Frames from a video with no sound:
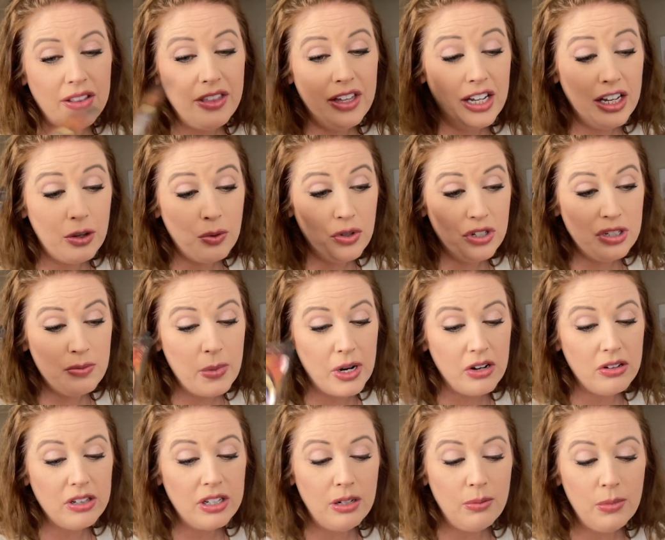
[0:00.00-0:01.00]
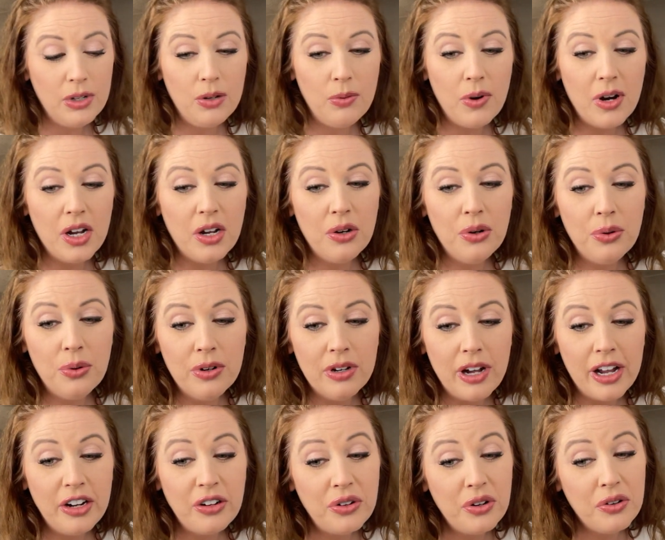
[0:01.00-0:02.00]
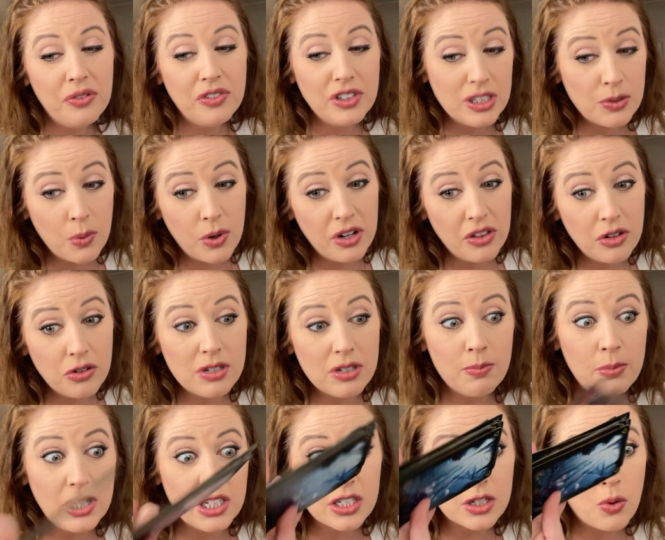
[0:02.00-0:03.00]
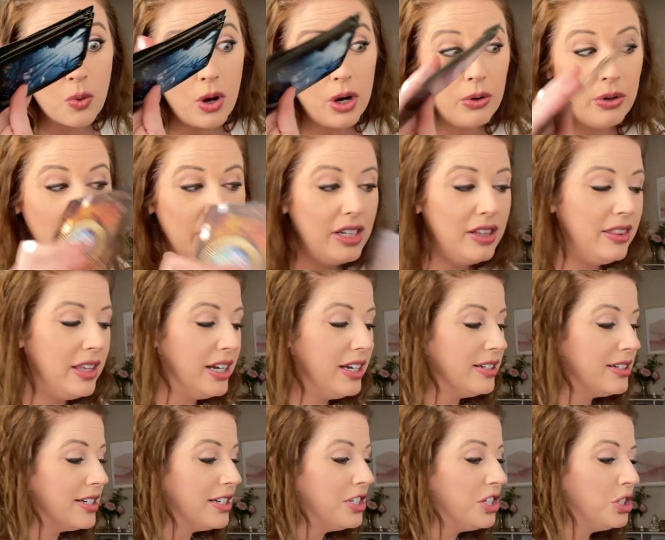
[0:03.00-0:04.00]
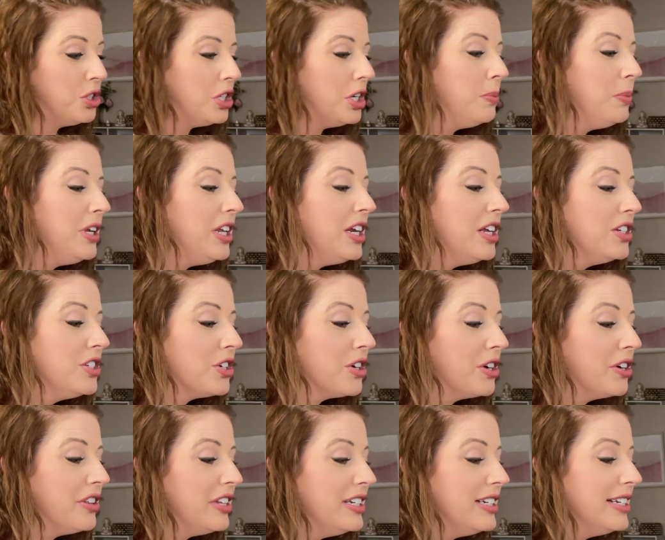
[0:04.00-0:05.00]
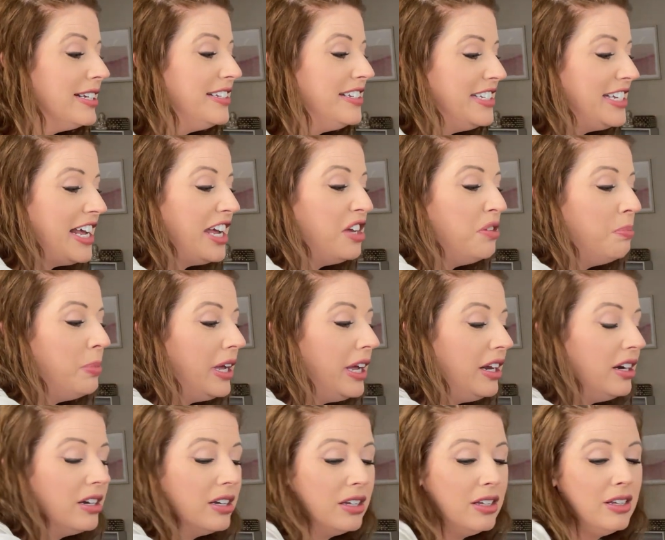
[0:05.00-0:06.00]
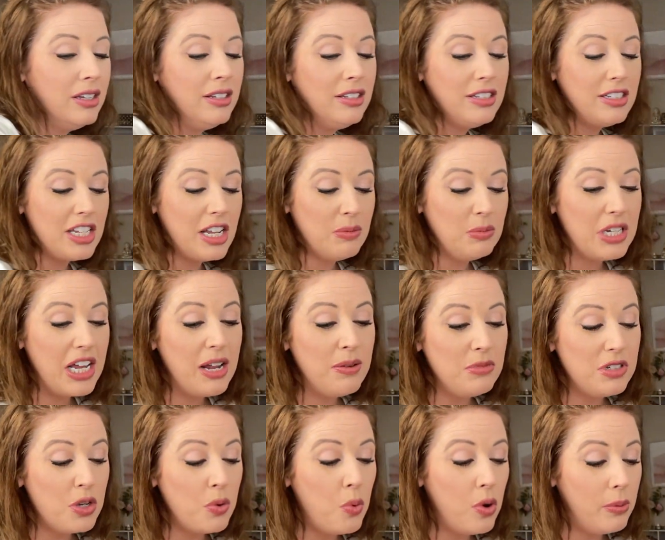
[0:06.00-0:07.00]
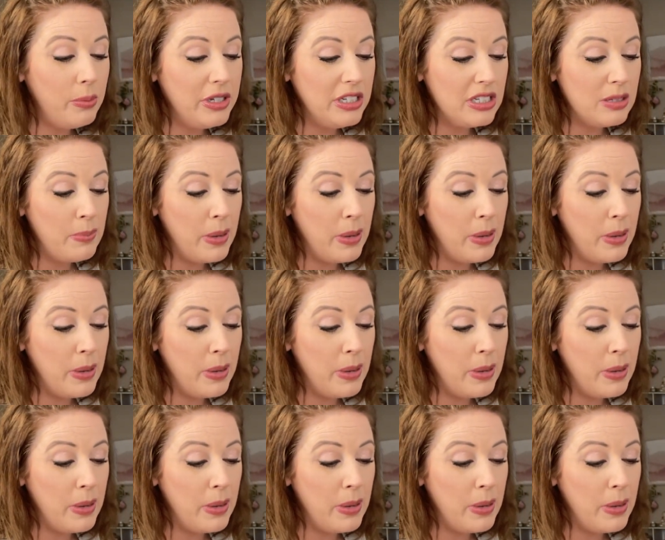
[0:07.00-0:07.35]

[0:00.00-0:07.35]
think it was Marilyn Monroe. I don't know if it's one of those misquoted things that's attributed to her that didn't say it, but sometimes a woman's